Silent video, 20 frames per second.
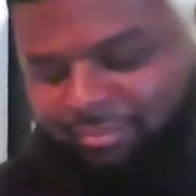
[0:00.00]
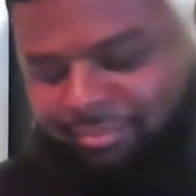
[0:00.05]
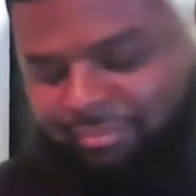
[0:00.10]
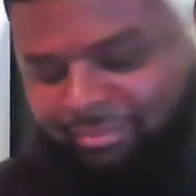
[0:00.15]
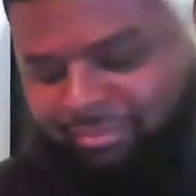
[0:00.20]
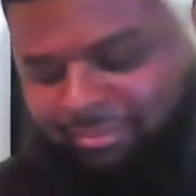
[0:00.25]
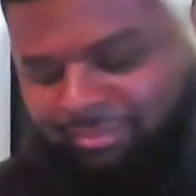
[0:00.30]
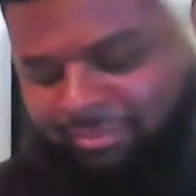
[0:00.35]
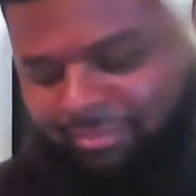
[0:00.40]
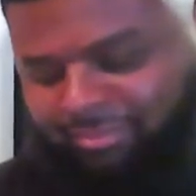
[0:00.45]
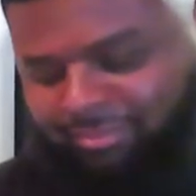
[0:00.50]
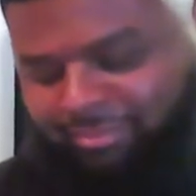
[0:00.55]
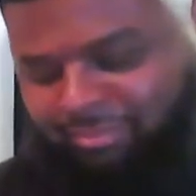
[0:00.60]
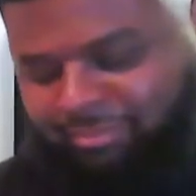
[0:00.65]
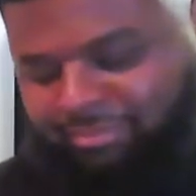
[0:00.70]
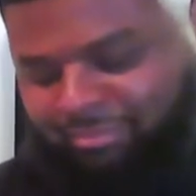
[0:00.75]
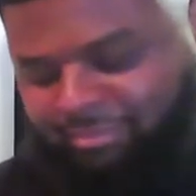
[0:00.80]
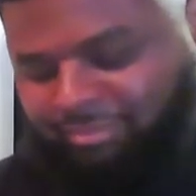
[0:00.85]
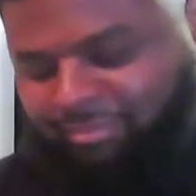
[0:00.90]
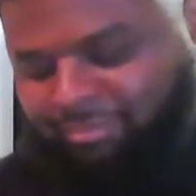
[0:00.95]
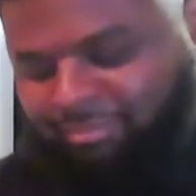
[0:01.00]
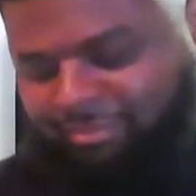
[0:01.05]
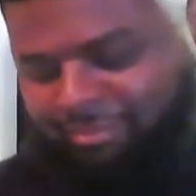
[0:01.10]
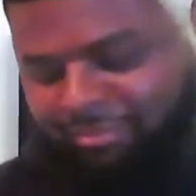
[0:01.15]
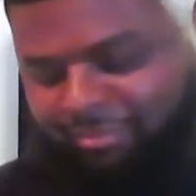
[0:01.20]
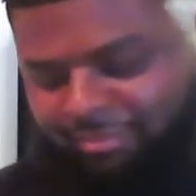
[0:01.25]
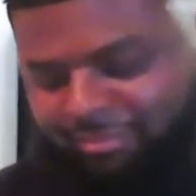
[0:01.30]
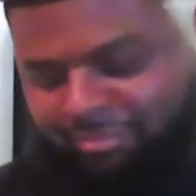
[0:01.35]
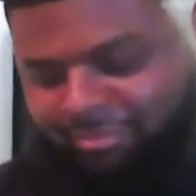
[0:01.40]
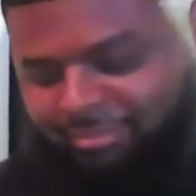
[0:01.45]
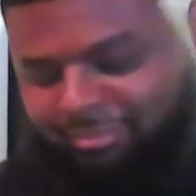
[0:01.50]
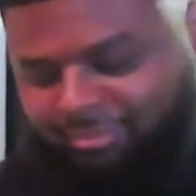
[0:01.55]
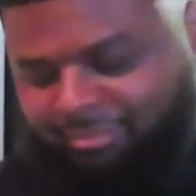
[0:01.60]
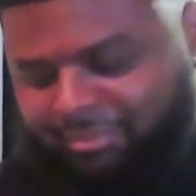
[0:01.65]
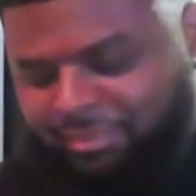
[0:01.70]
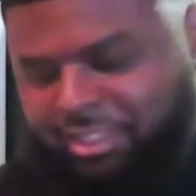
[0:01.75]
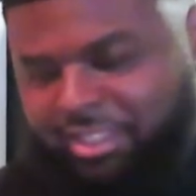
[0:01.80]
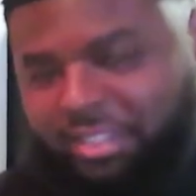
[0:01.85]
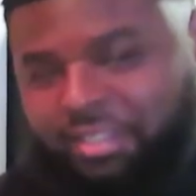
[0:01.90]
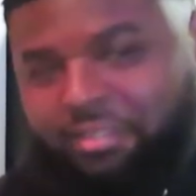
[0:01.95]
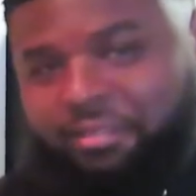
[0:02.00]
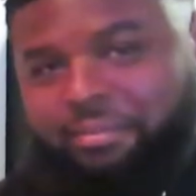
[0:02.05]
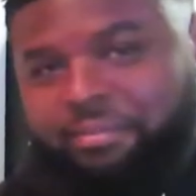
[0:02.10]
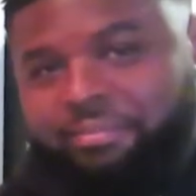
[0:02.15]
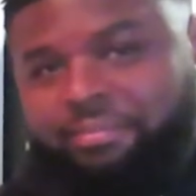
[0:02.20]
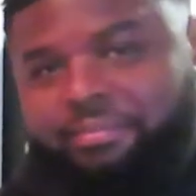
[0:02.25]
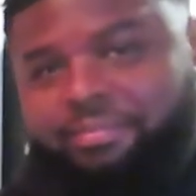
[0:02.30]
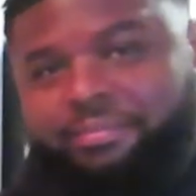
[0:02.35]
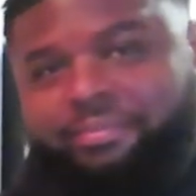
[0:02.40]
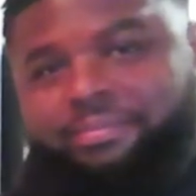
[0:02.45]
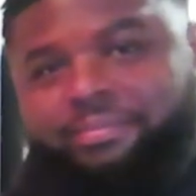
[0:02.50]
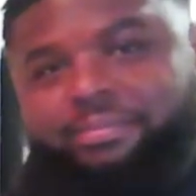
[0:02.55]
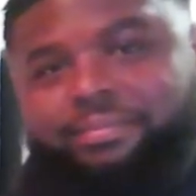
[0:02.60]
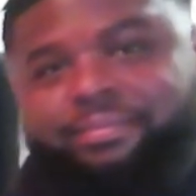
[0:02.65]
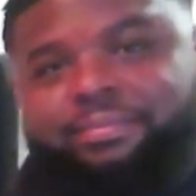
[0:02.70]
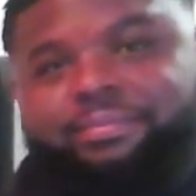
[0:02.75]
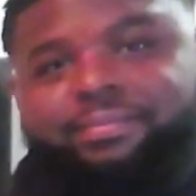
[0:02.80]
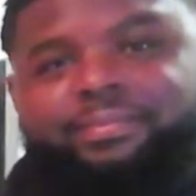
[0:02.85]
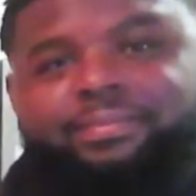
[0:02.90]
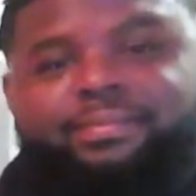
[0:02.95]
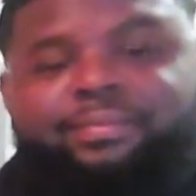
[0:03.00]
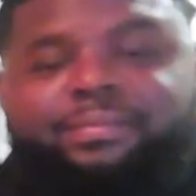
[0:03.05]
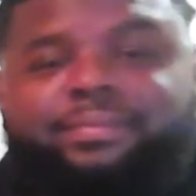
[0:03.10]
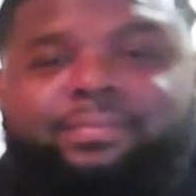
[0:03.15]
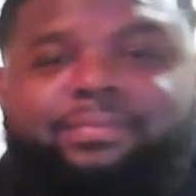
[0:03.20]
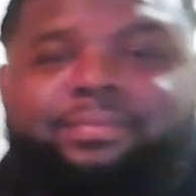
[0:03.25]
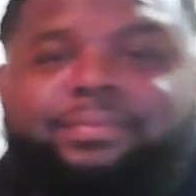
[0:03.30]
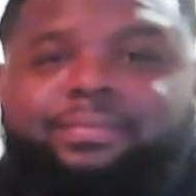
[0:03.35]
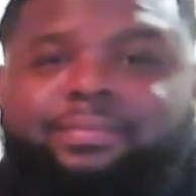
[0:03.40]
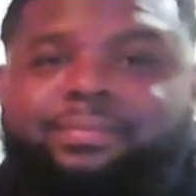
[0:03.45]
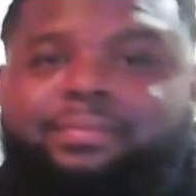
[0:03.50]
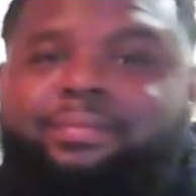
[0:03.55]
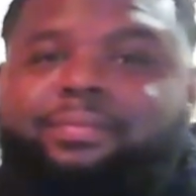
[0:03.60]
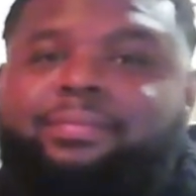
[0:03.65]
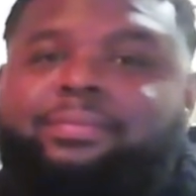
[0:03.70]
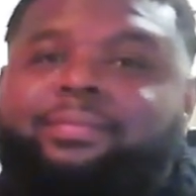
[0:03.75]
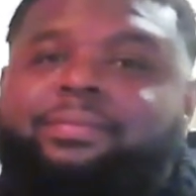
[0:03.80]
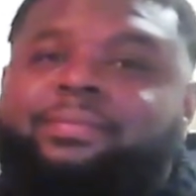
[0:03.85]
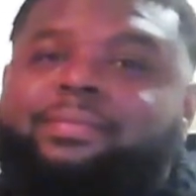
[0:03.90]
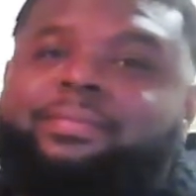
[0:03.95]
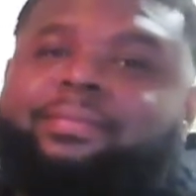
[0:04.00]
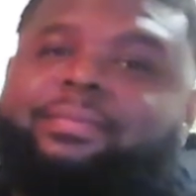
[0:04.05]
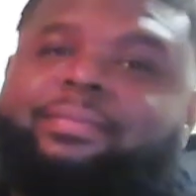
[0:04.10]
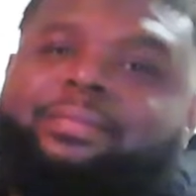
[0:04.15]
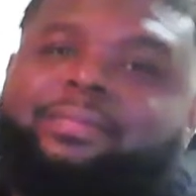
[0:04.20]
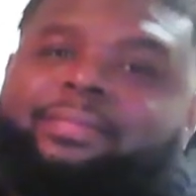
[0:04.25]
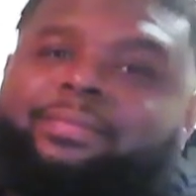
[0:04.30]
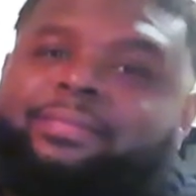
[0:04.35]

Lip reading: This person isn't speaking.